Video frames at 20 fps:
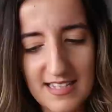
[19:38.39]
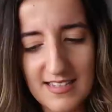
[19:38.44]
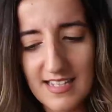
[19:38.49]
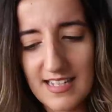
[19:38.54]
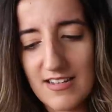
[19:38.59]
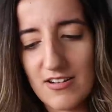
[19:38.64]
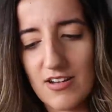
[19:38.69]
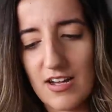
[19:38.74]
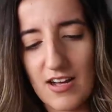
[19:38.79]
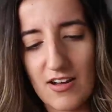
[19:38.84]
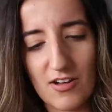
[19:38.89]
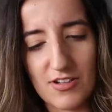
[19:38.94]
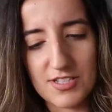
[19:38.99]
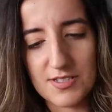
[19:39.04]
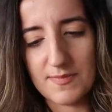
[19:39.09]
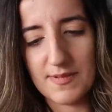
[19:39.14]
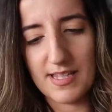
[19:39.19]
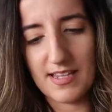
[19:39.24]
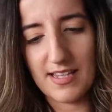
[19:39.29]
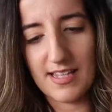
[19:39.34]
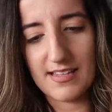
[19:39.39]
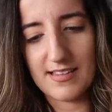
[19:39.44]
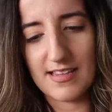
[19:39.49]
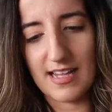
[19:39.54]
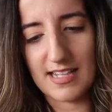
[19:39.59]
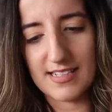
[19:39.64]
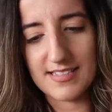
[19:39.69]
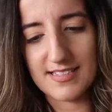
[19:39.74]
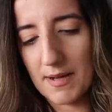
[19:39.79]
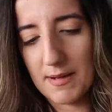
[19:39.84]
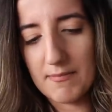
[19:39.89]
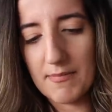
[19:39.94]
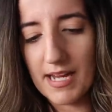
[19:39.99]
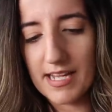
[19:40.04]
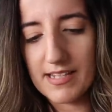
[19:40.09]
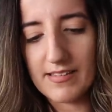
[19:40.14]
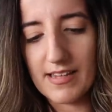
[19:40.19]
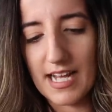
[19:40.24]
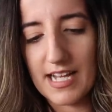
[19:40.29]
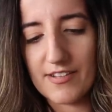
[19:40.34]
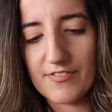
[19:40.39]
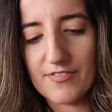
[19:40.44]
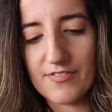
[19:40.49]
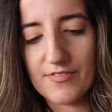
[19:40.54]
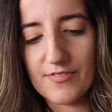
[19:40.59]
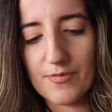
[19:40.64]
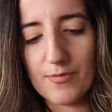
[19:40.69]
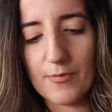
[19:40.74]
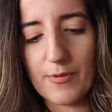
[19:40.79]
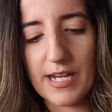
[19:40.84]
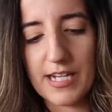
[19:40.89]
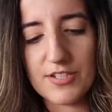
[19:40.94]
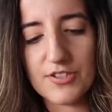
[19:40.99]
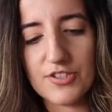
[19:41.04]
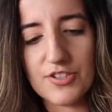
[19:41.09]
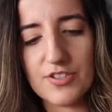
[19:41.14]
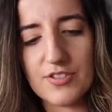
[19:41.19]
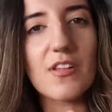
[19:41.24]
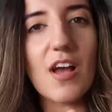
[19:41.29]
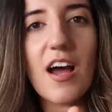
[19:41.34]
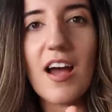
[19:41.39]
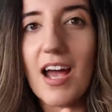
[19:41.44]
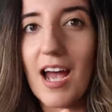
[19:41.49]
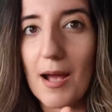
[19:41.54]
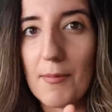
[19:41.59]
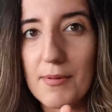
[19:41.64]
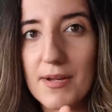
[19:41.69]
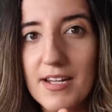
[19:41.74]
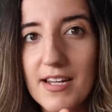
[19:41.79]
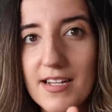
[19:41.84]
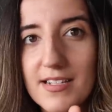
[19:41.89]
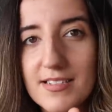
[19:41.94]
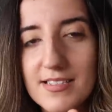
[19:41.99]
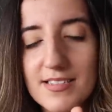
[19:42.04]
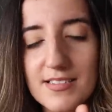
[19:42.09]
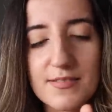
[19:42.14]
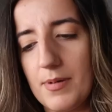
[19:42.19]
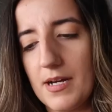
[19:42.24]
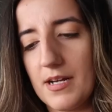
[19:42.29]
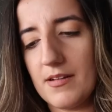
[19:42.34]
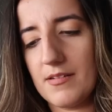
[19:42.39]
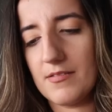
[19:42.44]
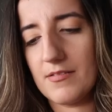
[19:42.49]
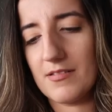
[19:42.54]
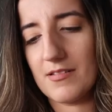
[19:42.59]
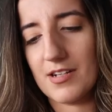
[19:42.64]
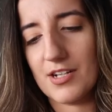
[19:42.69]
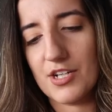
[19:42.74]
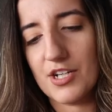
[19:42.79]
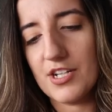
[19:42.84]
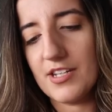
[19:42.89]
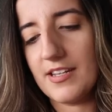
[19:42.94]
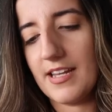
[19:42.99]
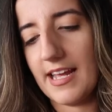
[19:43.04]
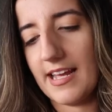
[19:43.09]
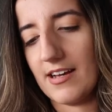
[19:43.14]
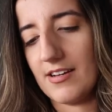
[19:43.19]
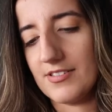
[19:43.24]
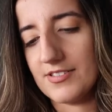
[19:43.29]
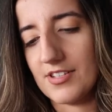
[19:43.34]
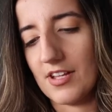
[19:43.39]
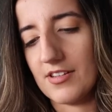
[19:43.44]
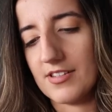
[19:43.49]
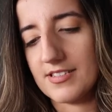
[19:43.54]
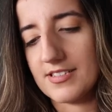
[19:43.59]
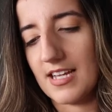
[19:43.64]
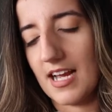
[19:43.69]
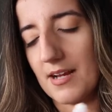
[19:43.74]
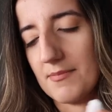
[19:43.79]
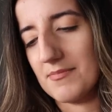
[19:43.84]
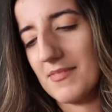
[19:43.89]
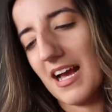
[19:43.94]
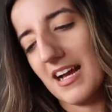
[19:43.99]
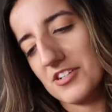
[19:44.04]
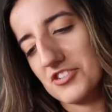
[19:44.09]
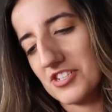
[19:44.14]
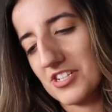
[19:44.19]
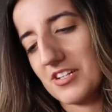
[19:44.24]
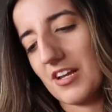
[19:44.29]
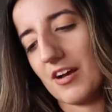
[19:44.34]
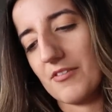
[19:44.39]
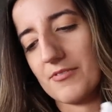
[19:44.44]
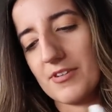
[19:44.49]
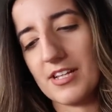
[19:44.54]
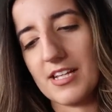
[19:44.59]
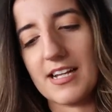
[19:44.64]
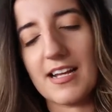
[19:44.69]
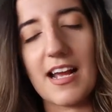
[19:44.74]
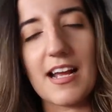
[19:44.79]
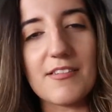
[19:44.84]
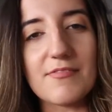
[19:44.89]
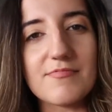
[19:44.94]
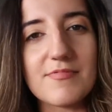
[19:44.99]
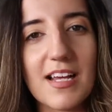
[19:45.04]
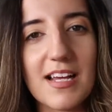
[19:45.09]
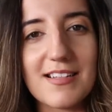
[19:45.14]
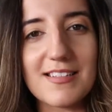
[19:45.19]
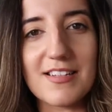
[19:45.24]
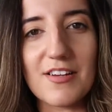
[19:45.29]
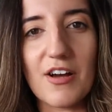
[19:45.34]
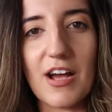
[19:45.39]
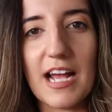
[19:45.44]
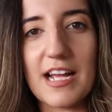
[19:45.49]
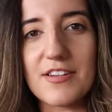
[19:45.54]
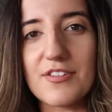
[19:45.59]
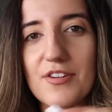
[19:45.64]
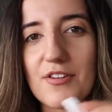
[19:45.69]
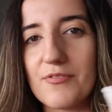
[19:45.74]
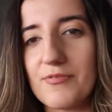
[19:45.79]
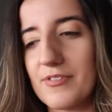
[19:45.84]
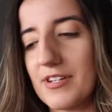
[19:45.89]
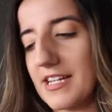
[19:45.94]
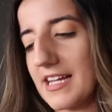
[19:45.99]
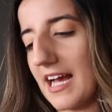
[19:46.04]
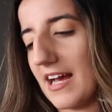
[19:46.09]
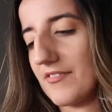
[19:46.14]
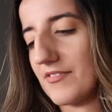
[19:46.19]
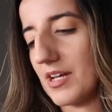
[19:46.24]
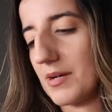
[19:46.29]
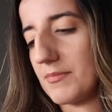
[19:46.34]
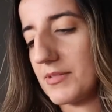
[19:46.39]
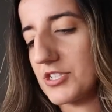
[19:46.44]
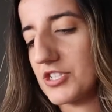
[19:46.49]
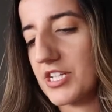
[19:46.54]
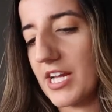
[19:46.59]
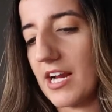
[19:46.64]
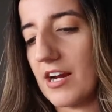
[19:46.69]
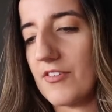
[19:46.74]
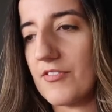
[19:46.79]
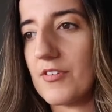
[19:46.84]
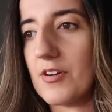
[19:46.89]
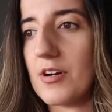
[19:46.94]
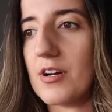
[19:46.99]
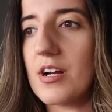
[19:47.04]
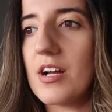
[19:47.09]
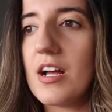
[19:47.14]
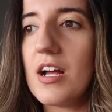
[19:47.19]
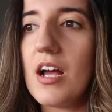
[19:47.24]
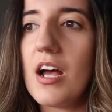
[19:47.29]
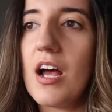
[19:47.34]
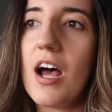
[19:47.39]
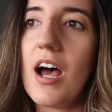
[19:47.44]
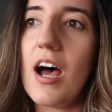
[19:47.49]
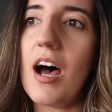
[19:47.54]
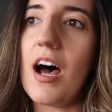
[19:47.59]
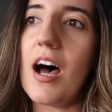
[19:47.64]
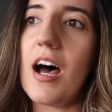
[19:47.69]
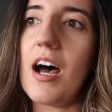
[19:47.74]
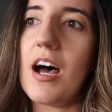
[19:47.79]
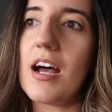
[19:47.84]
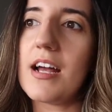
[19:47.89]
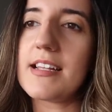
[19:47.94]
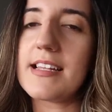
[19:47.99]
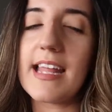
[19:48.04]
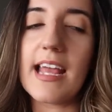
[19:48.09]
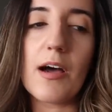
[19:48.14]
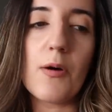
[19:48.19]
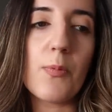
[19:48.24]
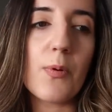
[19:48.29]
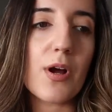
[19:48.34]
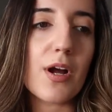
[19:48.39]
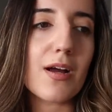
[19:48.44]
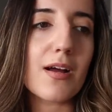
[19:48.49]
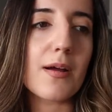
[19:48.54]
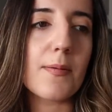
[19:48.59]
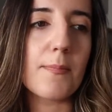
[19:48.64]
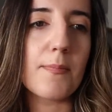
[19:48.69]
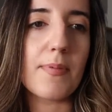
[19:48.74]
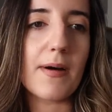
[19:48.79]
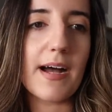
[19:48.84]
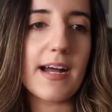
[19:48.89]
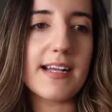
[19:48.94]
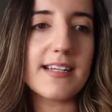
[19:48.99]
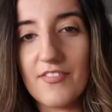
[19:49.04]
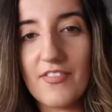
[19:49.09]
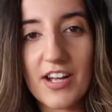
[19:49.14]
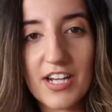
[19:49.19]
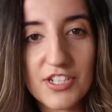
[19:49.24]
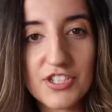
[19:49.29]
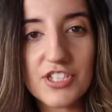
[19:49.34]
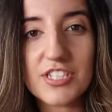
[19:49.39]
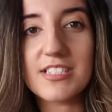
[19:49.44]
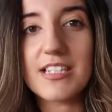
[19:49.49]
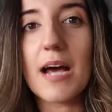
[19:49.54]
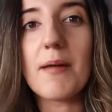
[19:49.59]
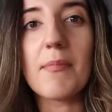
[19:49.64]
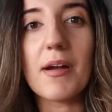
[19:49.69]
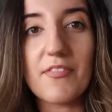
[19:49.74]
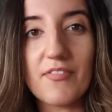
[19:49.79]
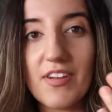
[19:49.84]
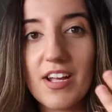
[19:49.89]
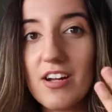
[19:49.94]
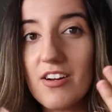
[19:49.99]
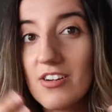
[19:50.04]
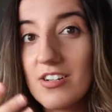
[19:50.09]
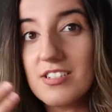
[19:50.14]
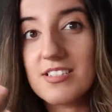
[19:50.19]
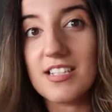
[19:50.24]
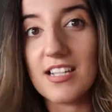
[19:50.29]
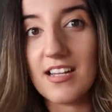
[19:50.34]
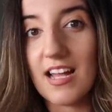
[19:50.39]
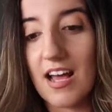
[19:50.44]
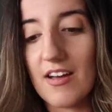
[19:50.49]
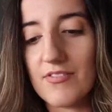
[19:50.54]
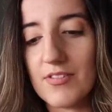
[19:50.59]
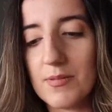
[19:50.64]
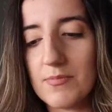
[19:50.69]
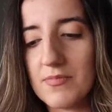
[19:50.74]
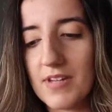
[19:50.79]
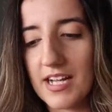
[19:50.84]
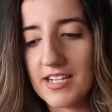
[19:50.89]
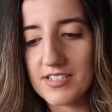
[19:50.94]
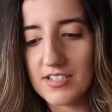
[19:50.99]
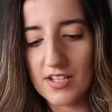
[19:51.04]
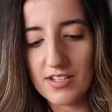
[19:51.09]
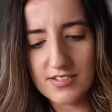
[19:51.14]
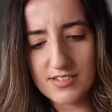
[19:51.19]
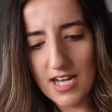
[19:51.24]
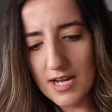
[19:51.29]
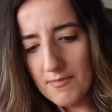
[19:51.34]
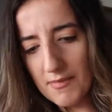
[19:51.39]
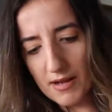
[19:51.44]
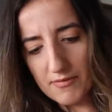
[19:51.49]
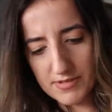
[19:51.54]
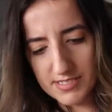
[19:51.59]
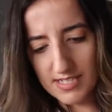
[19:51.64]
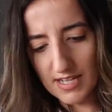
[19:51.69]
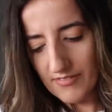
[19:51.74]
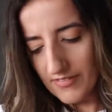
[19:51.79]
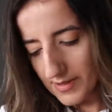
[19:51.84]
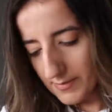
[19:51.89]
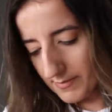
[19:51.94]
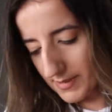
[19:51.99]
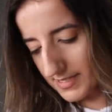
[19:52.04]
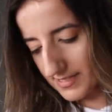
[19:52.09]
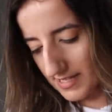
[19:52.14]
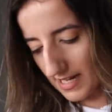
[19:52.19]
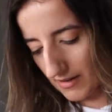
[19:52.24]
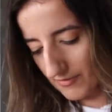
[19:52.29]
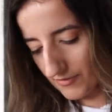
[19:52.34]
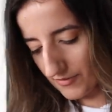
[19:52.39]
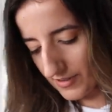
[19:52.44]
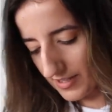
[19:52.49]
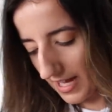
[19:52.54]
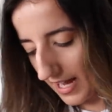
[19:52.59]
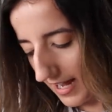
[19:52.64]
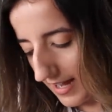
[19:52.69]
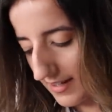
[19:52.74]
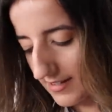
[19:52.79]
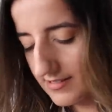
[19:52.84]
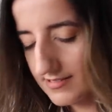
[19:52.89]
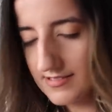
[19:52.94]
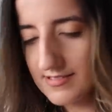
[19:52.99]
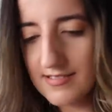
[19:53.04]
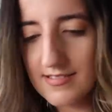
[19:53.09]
I think ultimately that's my main life wish. Not happiness, but good nails all the time. Actually, not really. I, I, don't, I don't really have that much care for uh, nail work, but if I could just snap my fingers and have them nice all the time, I would definitely be down for that.